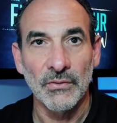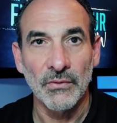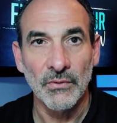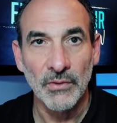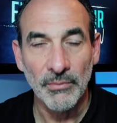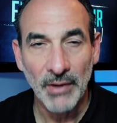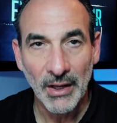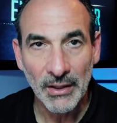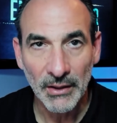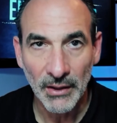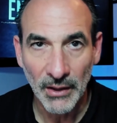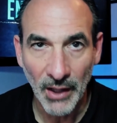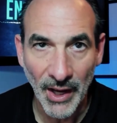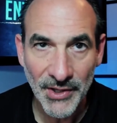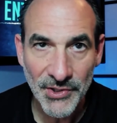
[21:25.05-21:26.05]
We make
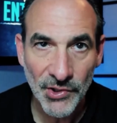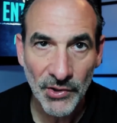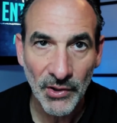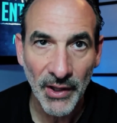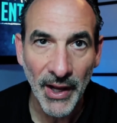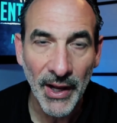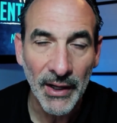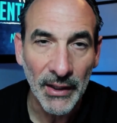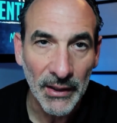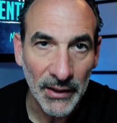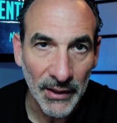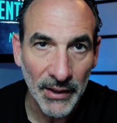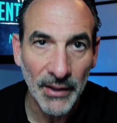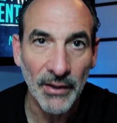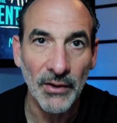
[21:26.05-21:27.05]
logical,
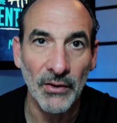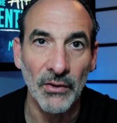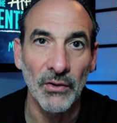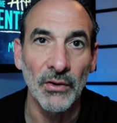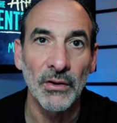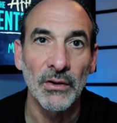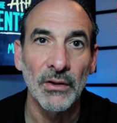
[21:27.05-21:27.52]
analytical,